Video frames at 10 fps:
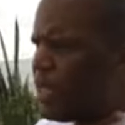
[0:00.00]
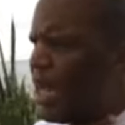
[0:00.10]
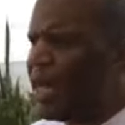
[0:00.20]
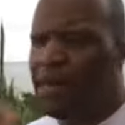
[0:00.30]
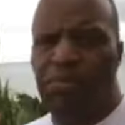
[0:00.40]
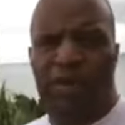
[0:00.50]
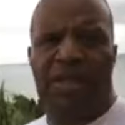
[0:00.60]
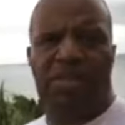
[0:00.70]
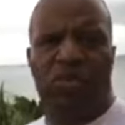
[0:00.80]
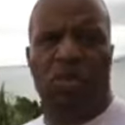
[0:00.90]
I embrace
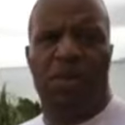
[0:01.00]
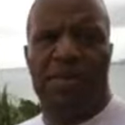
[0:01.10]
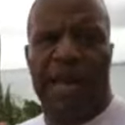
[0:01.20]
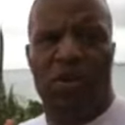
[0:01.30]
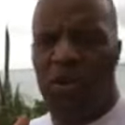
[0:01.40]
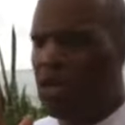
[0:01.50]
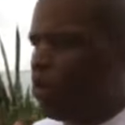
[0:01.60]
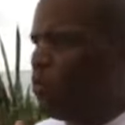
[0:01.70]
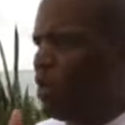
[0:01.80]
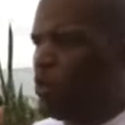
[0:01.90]
storms. I don't
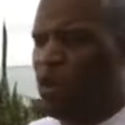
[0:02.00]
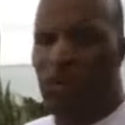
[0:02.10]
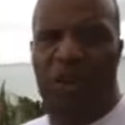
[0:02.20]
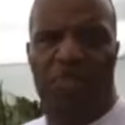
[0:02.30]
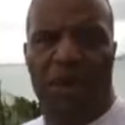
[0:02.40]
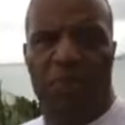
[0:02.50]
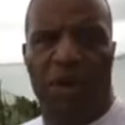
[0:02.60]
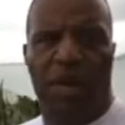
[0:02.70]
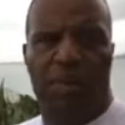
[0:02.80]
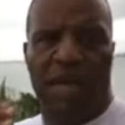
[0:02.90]
go uh, run away from my
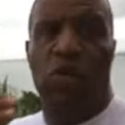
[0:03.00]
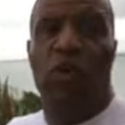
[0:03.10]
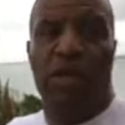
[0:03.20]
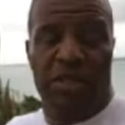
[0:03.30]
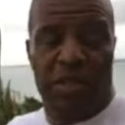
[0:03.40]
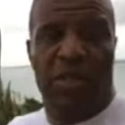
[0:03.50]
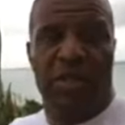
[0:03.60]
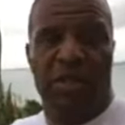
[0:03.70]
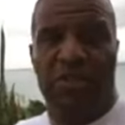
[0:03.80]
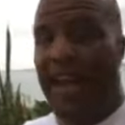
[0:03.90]
problems. I run to them.
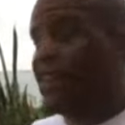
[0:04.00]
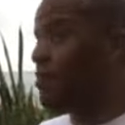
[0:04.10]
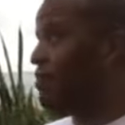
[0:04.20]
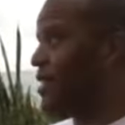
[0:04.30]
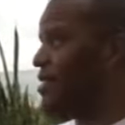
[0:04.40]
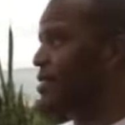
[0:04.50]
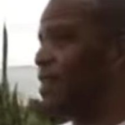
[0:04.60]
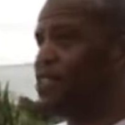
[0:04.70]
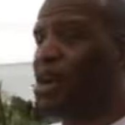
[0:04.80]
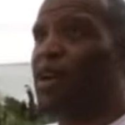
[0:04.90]
In fact, it, it's,
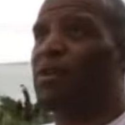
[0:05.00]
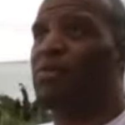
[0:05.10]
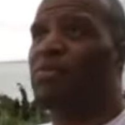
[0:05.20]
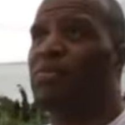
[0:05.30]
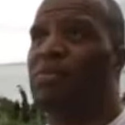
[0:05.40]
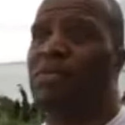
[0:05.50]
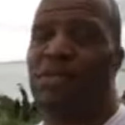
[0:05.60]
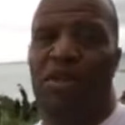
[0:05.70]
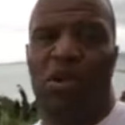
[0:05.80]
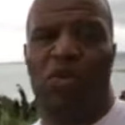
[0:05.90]
it's starting to
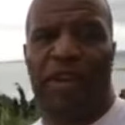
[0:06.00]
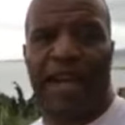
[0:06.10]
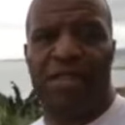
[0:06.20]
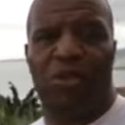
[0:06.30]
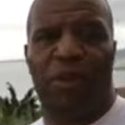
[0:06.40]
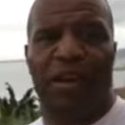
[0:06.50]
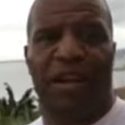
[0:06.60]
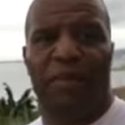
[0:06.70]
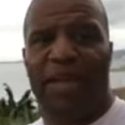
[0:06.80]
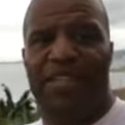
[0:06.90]
overcast a little bit here. I
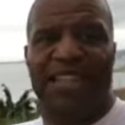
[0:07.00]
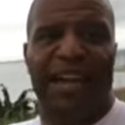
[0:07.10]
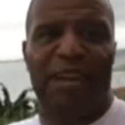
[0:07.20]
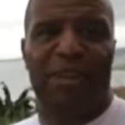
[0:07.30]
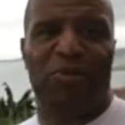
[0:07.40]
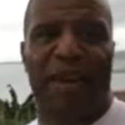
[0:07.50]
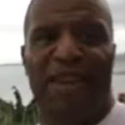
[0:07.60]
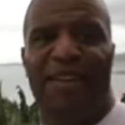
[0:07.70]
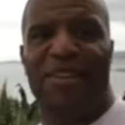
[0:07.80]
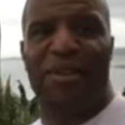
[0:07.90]
may just stay out here in the rain
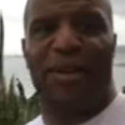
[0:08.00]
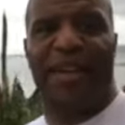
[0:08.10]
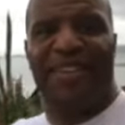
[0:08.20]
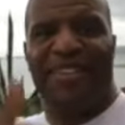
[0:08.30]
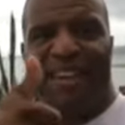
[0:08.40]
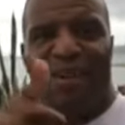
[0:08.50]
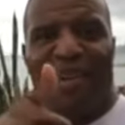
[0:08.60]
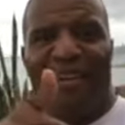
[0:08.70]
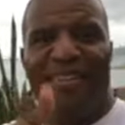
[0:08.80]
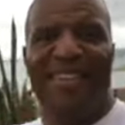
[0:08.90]
and enjoy it. There we
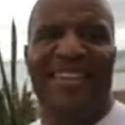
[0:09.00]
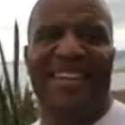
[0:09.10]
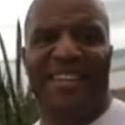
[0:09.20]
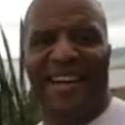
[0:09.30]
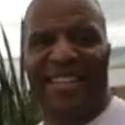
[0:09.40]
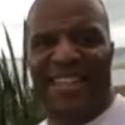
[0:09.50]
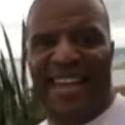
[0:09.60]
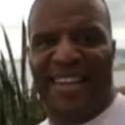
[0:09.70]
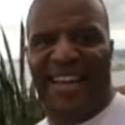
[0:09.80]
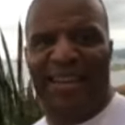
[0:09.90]
go. You guys
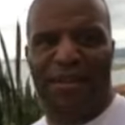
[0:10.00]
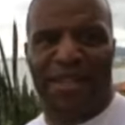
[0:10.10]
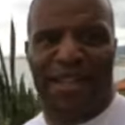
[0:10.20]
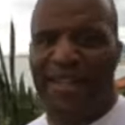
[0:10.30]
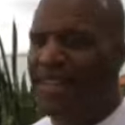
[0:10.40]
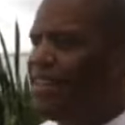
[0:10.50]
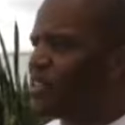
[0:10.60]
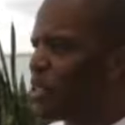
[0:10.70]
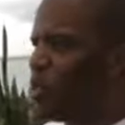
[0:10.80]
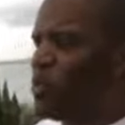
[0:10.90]
like that? Okay.
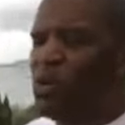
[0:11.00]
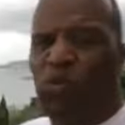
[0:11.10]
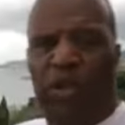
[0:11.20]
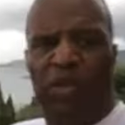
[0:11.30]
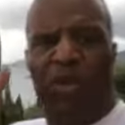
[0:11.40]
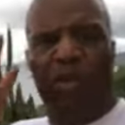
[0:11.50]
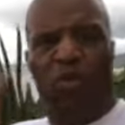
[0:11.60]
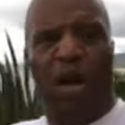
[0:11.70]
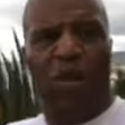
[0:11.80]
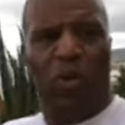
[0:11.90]
So when when a
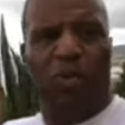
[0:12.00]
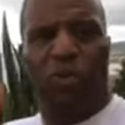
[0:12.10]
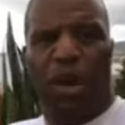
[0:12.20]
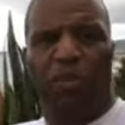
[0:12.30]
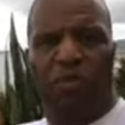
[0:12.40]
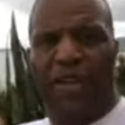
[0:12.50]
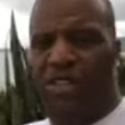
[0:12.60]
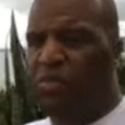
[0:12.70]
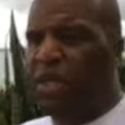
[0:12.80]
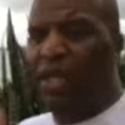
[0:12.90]
problem when a problem
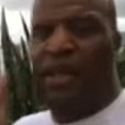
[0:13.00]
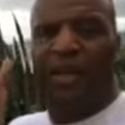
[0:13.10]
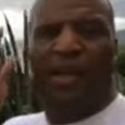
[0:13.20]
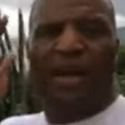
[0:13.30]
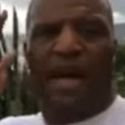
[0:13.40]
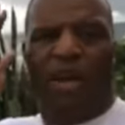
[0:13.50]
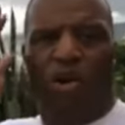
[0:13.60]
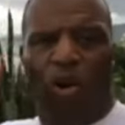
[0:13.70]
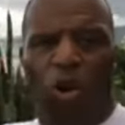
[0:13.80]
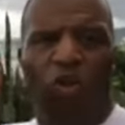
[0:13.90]
faces me, I
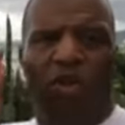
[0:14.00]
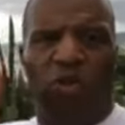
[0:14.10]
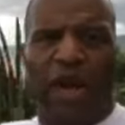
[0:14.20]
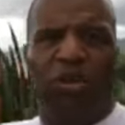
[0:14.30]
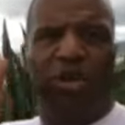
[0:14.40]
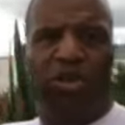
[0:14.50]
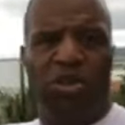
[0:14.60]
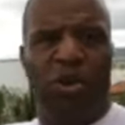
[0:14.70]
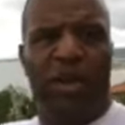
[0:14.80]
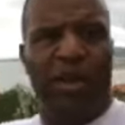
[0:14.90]
go over the rounded
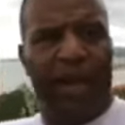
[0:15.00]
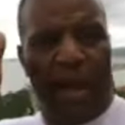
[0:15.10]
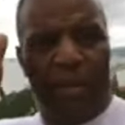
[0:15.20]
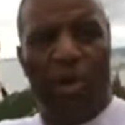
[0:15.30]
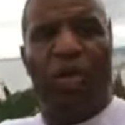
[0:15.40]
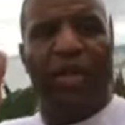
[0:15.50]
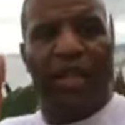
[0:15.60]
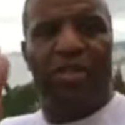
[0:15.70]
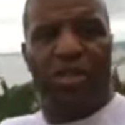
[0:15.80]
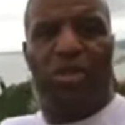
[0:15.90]
through it. I'm going to
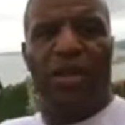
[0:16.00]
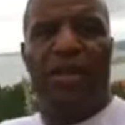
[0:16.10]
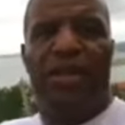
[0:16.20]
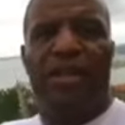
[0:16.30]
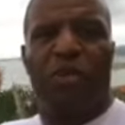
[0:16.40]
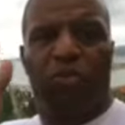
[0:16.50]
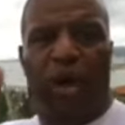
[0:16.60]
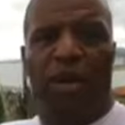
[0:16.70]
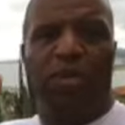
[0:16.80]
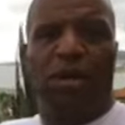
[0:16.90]
get to it. The
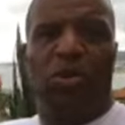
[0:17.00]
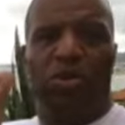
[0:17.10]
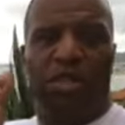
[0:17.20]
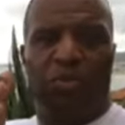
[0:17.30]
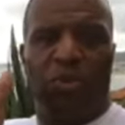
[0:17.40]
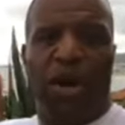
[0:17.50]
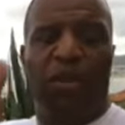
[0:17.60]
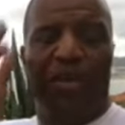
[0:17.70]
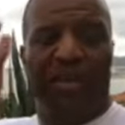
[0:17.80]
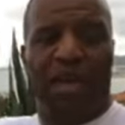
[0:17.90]
problem knows that the
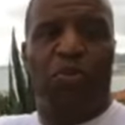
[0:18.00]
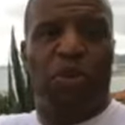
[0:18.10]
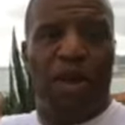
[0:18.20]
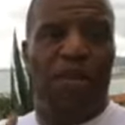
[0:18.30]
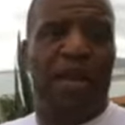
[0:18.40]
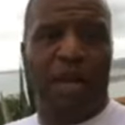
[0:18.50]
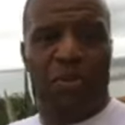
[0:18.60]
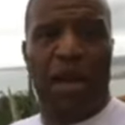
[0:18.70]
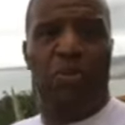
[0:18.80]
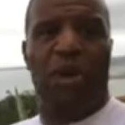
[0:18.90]
problem is their problem, not
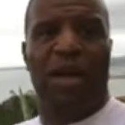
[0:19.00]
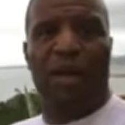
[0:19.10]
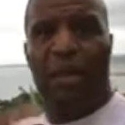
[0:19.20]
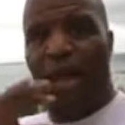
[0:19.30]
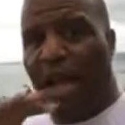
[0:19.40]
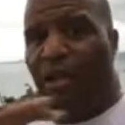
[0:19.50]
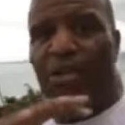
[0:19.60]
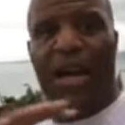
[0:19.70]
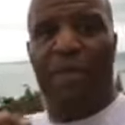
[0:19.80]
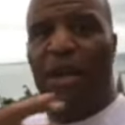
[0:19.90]
my problem. I'm not going.
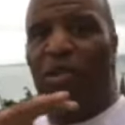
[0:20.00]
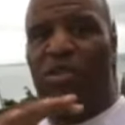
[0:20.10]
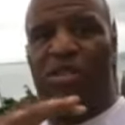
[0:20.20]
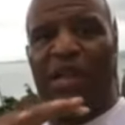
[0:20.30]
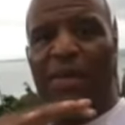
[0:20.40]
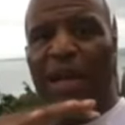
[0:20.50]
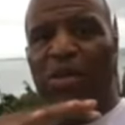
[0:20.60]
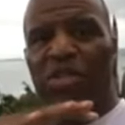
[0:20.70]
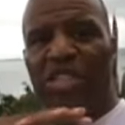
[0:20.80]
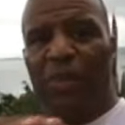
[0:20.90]
I'm not going. I'm not going
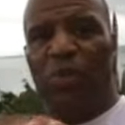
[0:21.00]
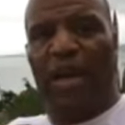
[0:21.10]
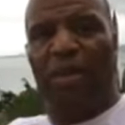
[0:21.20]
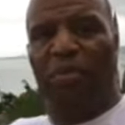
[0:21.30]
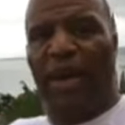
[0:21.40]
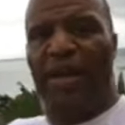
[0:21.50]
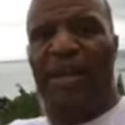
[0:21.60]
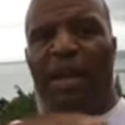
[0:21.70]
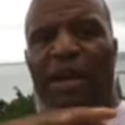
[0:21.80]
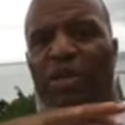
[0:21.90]
to step away. Hey, Brandy.
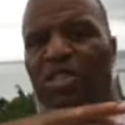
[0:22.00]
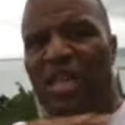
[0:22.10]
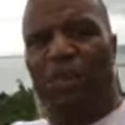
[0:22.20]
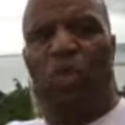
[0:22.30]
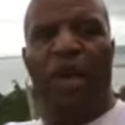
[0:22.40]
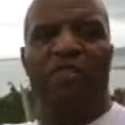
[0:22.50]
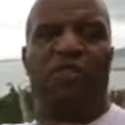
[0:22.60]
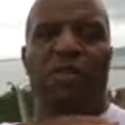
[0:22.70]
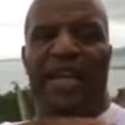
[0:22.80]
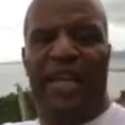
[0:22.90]
I'm not going to step away
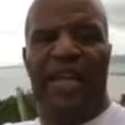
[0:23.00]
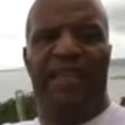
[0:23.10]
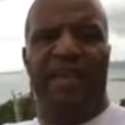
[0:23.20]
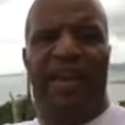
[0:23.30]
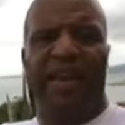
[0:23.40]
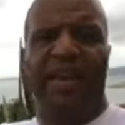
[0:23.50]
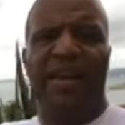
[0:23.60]
from anything.